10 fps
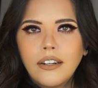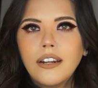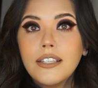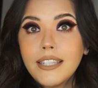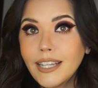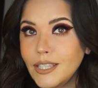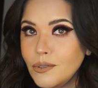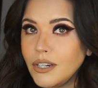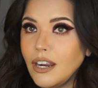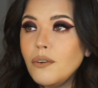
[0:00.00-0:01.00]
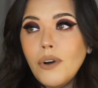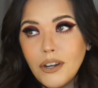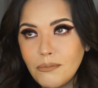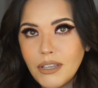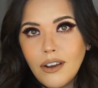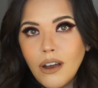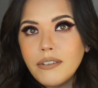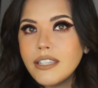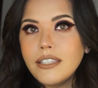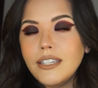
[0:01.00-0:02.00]
Not exactly where I want to be,
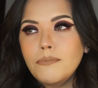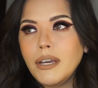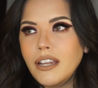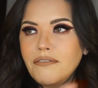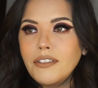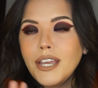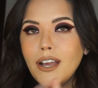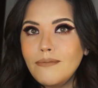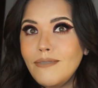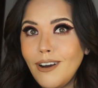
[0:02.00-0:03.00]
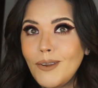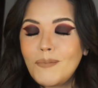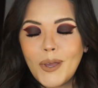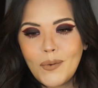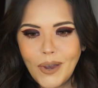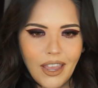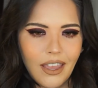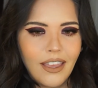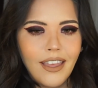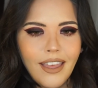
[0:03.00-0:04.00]
obviously, but I feel like I'm on my
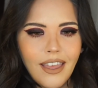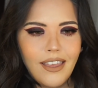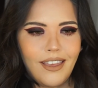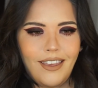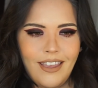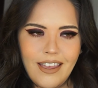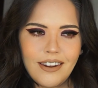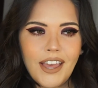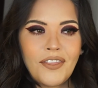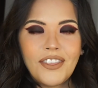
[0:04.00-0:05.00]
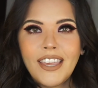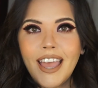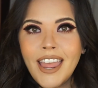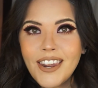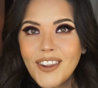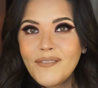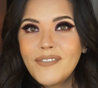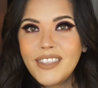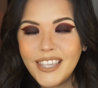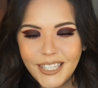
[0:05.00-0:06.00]
way. And at the end
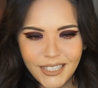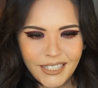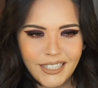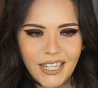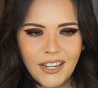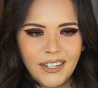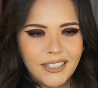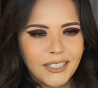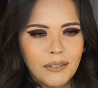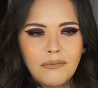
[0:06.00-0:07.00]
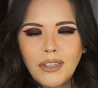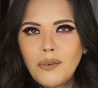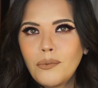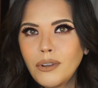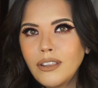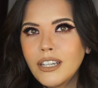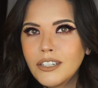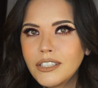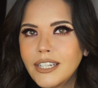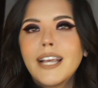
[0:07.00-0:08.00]
of this year, something really
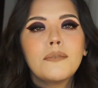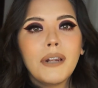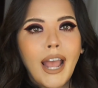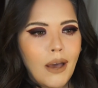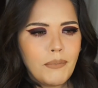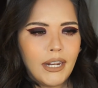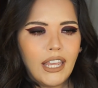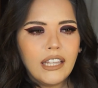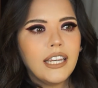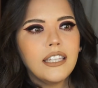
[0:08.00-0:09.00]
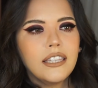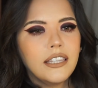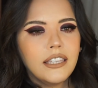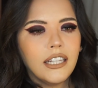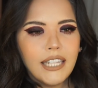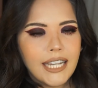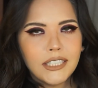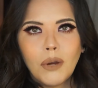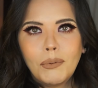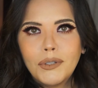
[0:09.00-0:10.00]
interesting has been happening, like the last
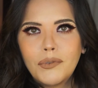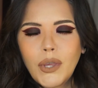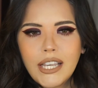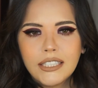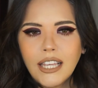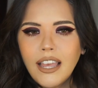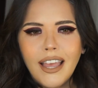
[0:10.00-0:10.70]
couple of weeks.